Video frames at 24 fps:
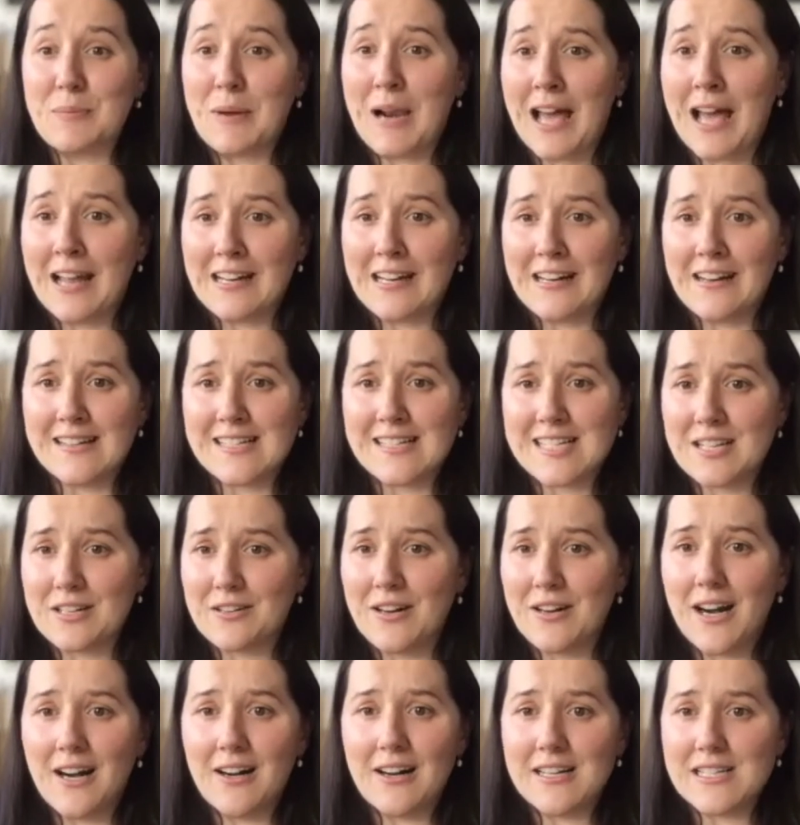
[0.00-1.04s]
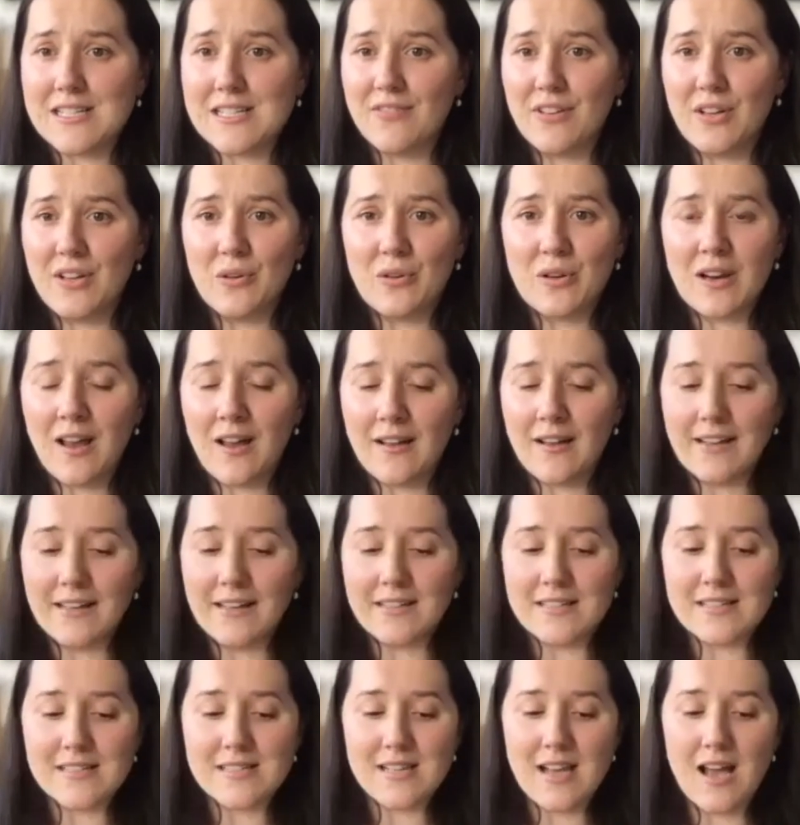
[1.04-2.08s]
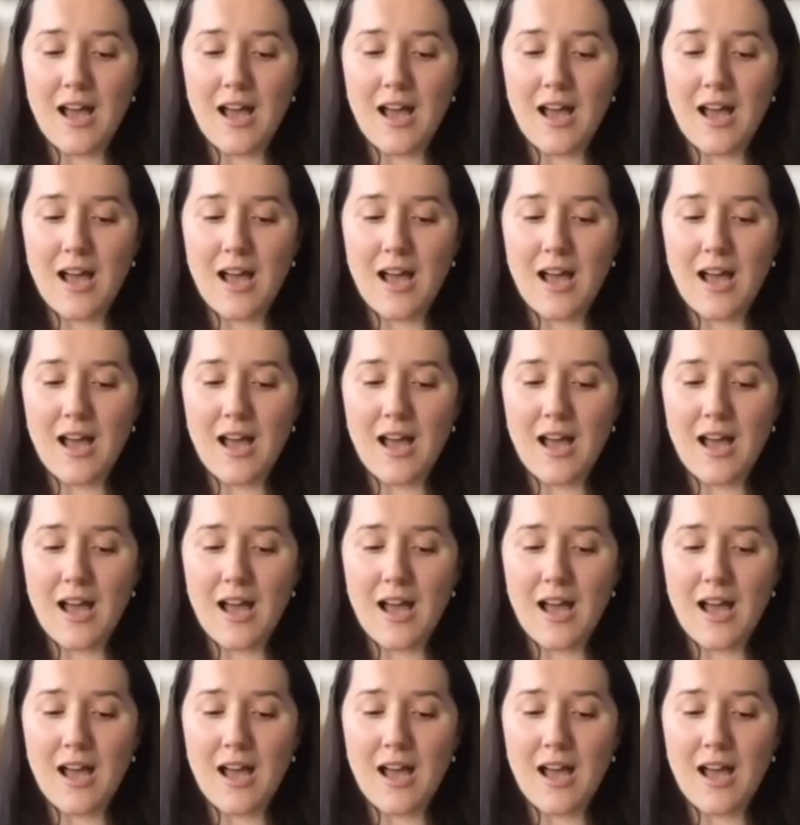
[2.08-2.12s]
to planning itineraries for your clients.